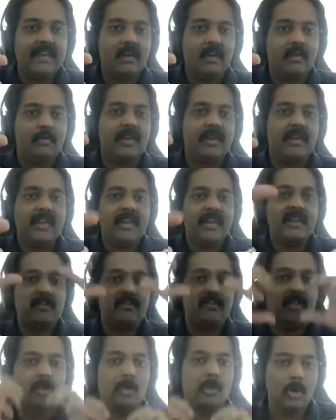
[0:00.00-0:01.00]
linking of binary, and
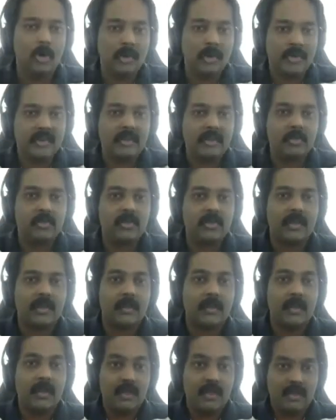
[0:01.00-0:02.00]
if you load it into
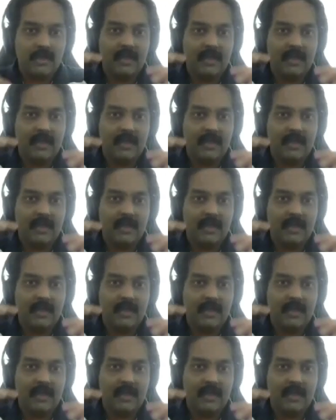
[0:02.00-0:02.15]
the